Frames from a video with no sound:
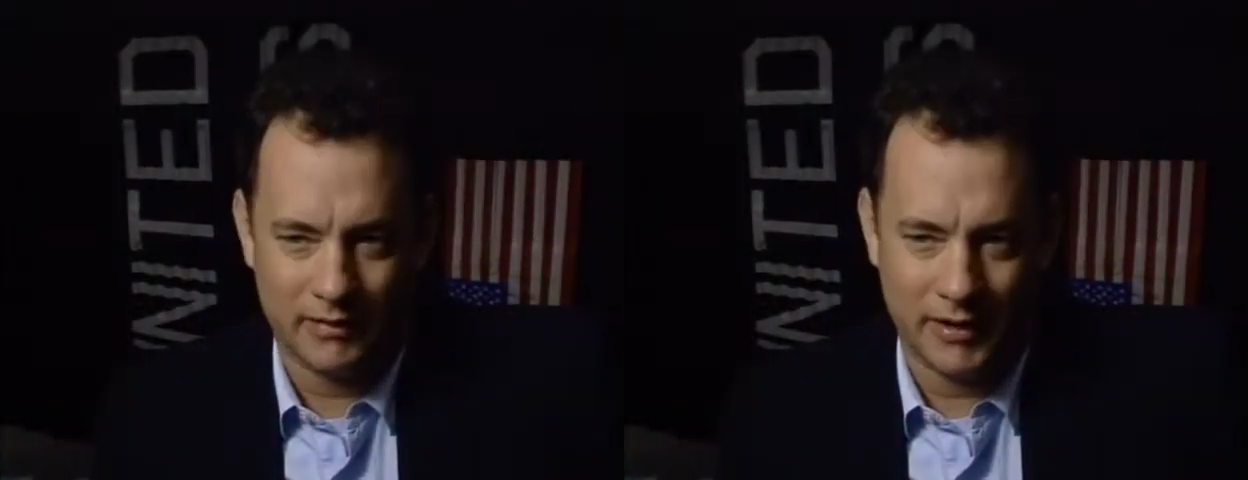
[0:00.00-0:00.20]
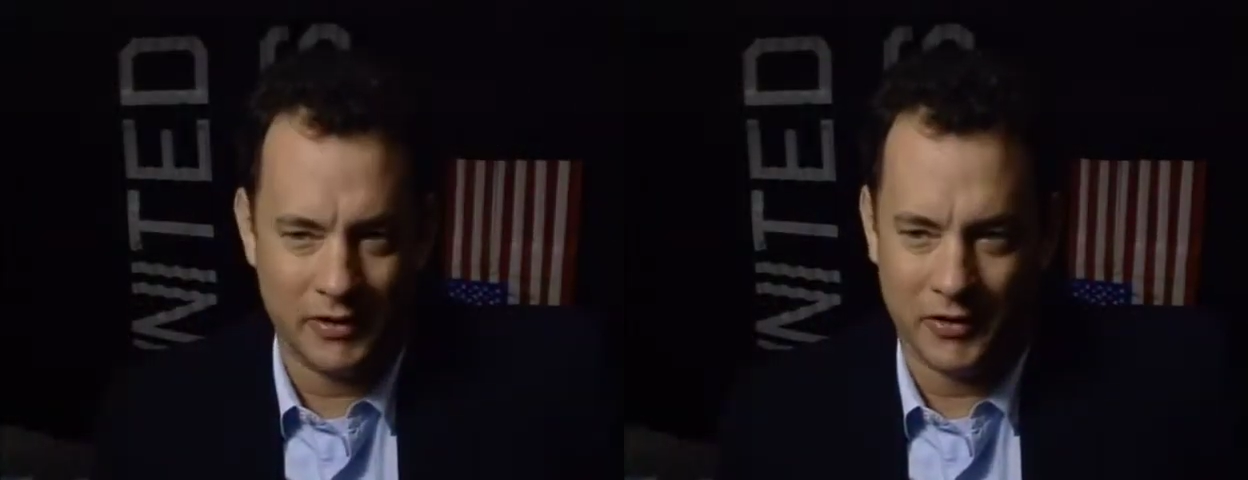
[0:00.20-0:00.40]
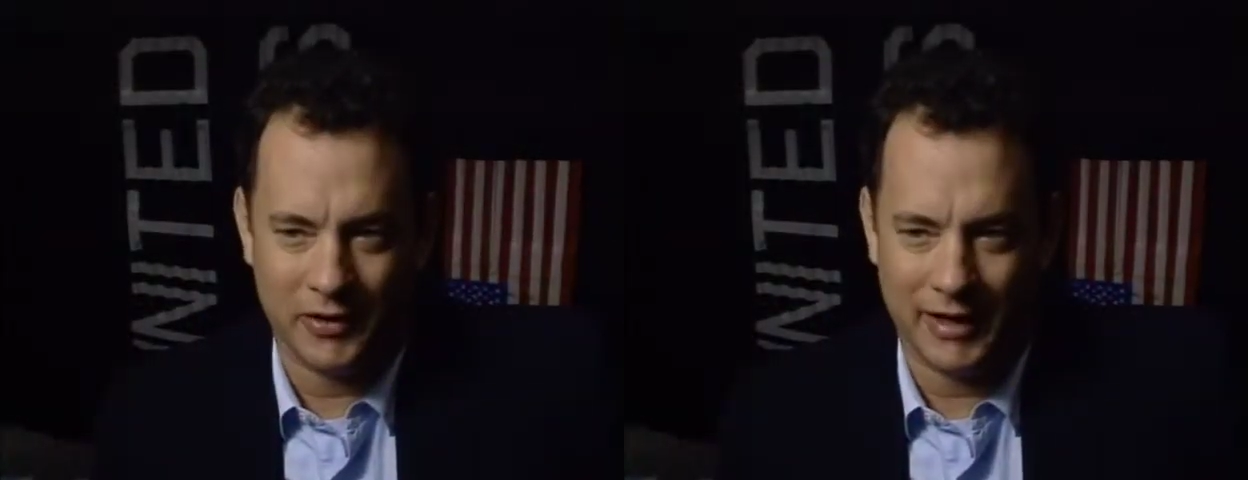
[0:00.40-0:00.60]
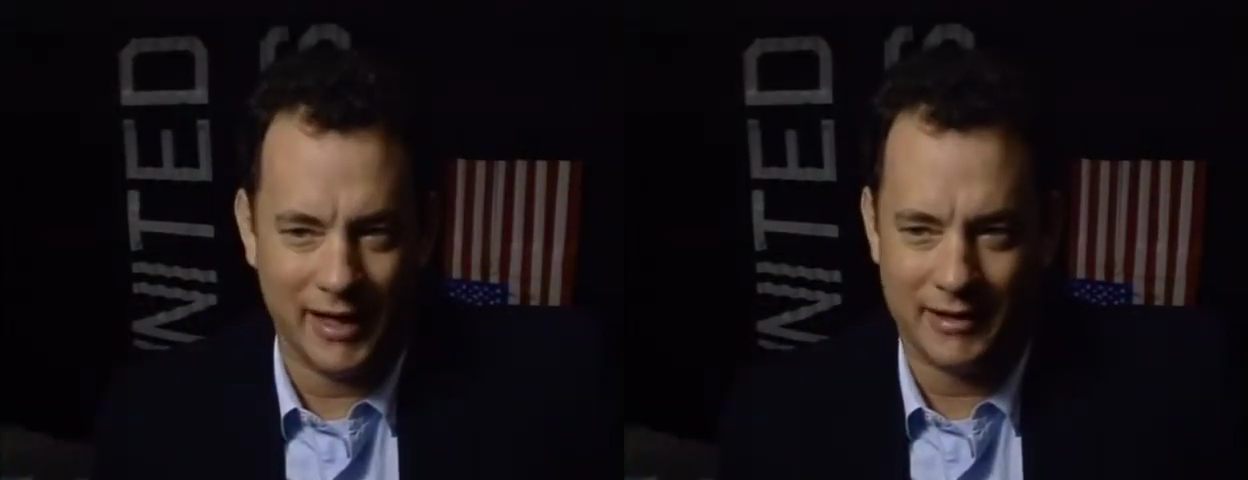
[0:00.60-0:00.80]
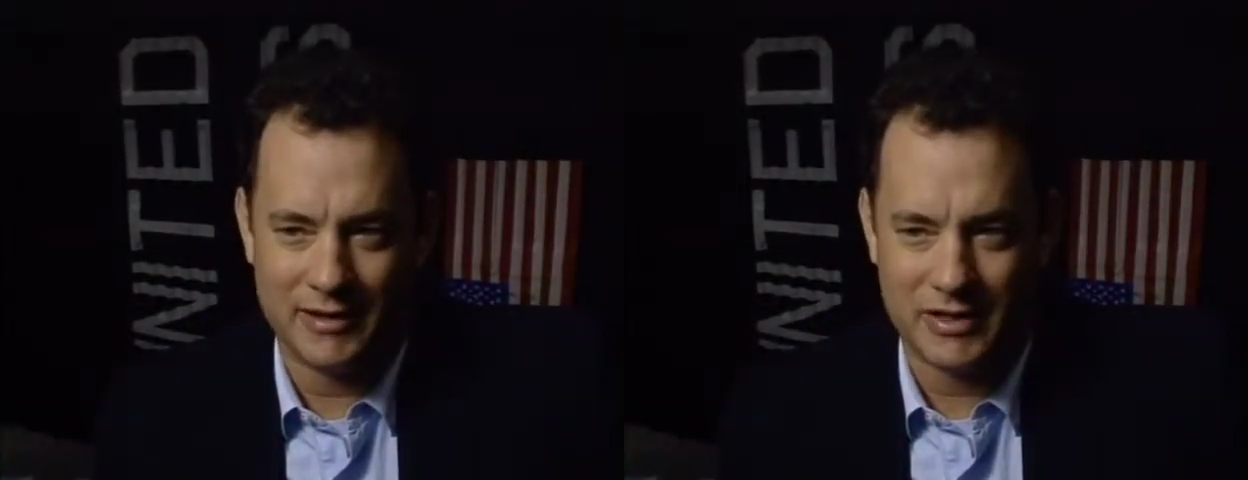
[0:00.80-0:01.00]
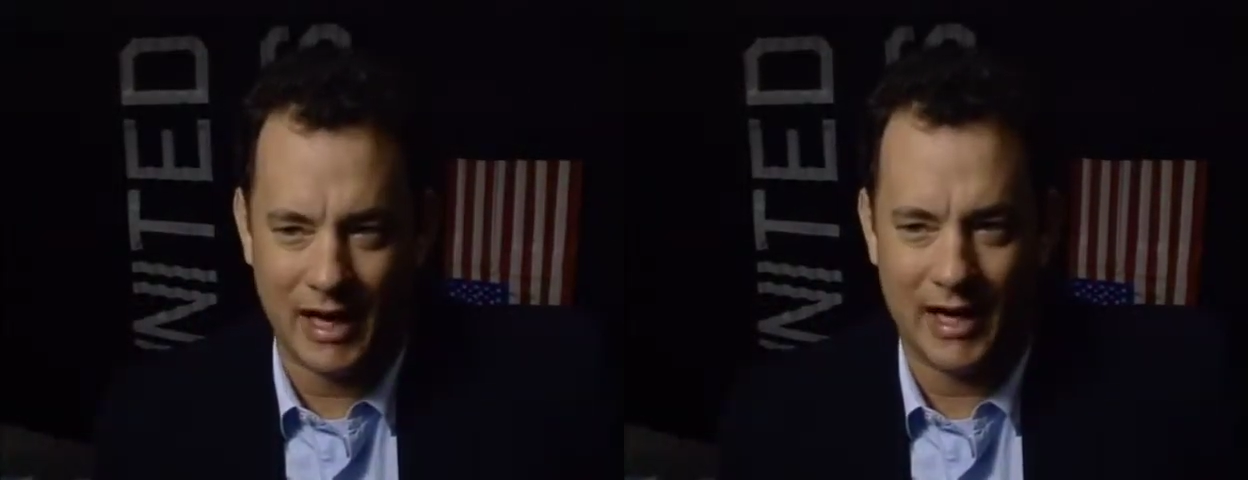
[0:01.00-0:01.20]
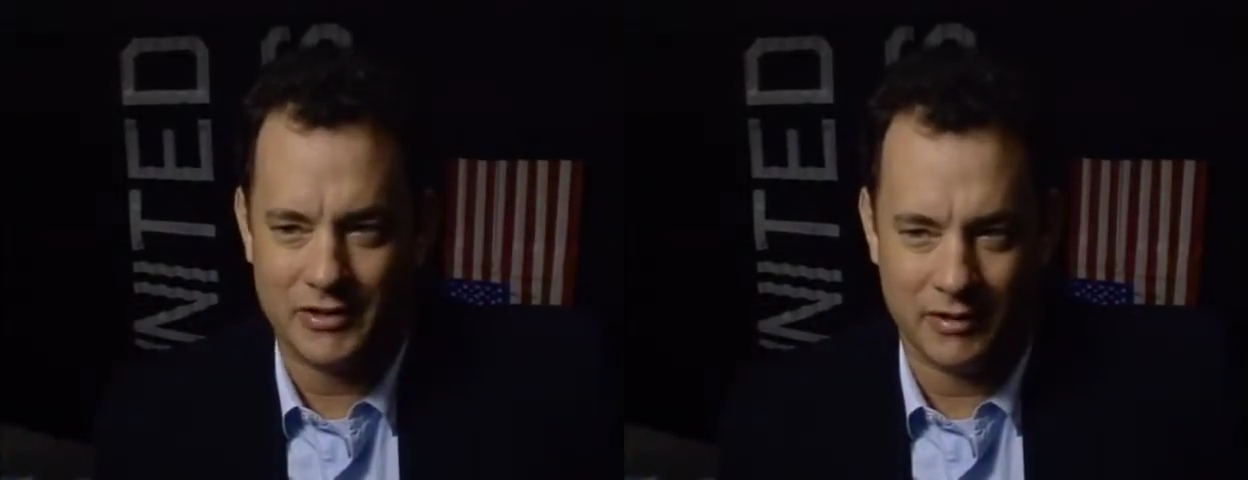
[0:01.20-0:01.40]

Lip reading: in order to get these guys